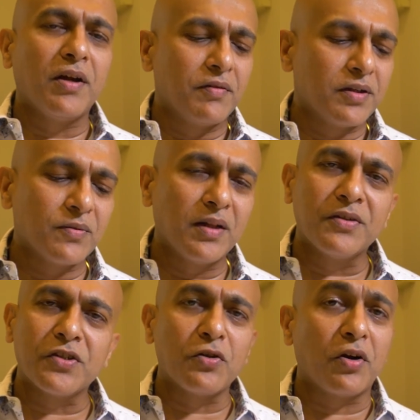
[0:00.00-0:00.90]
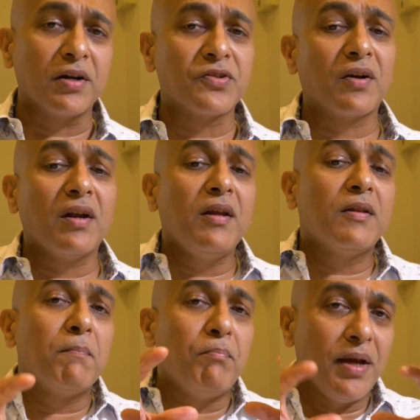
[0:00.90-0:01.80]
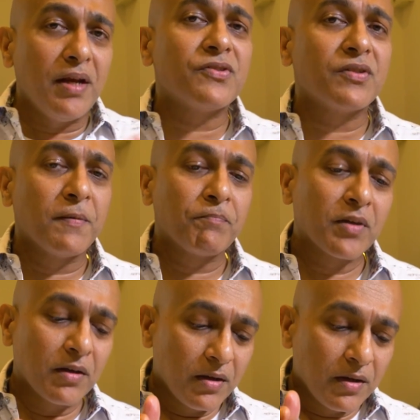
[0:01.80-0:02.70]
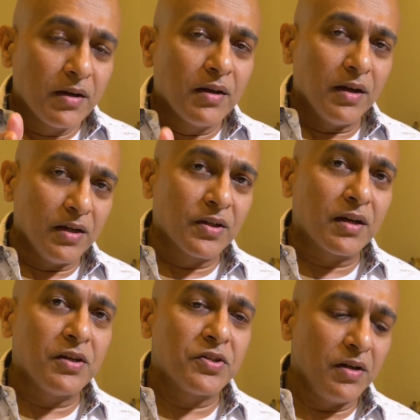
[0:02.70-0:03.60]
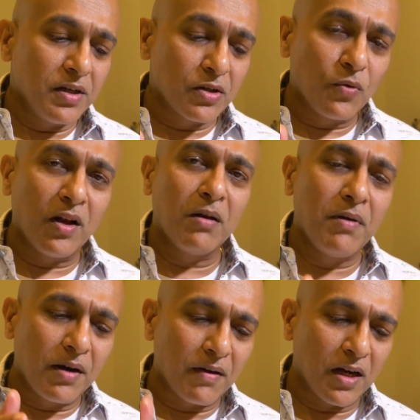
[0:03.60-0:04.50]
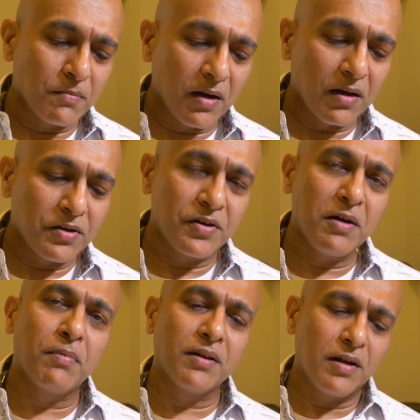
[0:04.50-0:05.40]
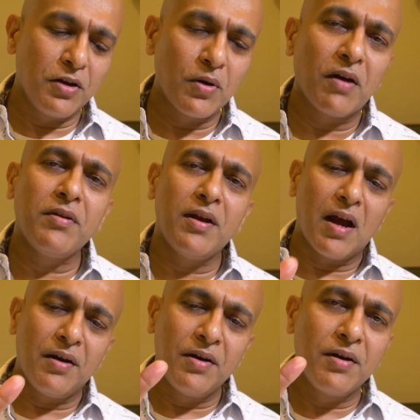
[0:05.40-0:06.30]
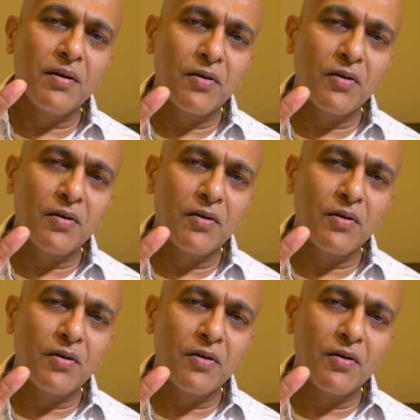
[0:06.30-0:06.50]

flavors, well, this is not it. Certainly, the base is a khichdi, is a well-made rajma khichdi, but then you have the added